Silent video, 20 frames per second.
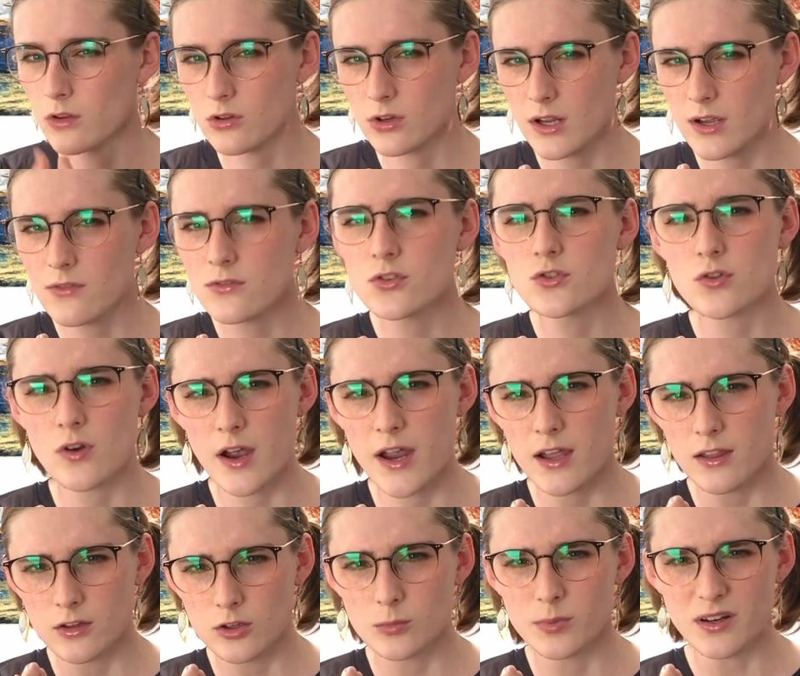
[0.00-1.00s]
You're gonna have to try
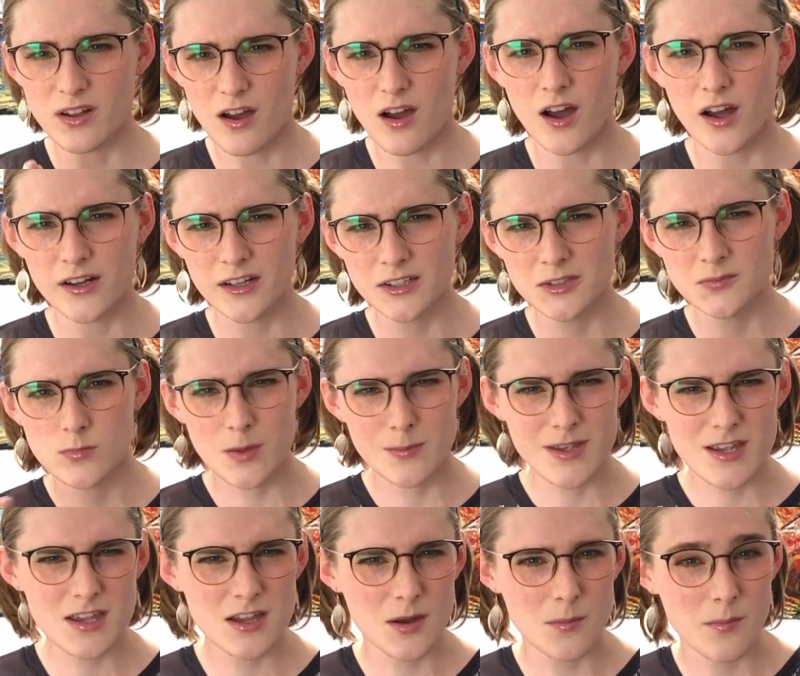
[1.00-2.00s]
a little bit harder.
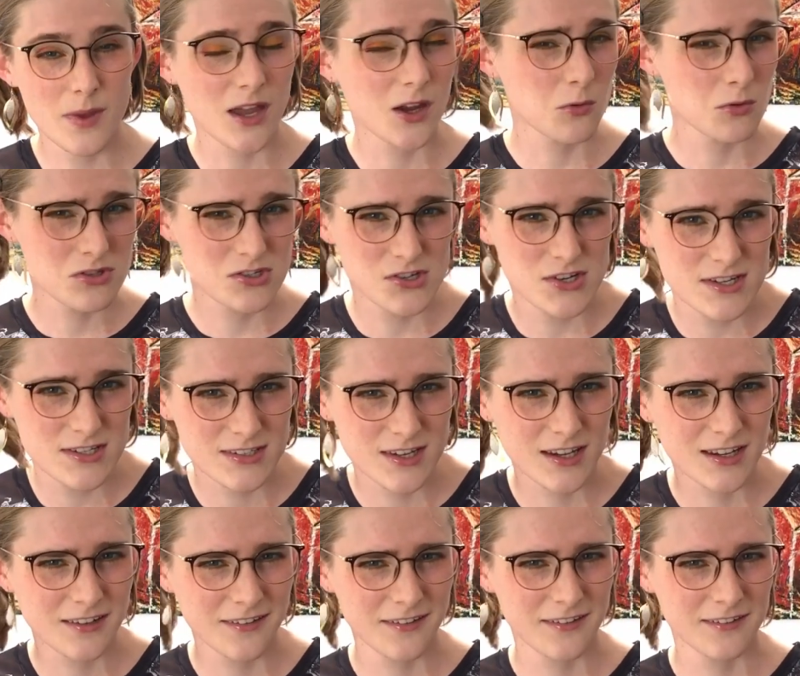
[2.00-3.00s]
Maybe you come back with cheesecake?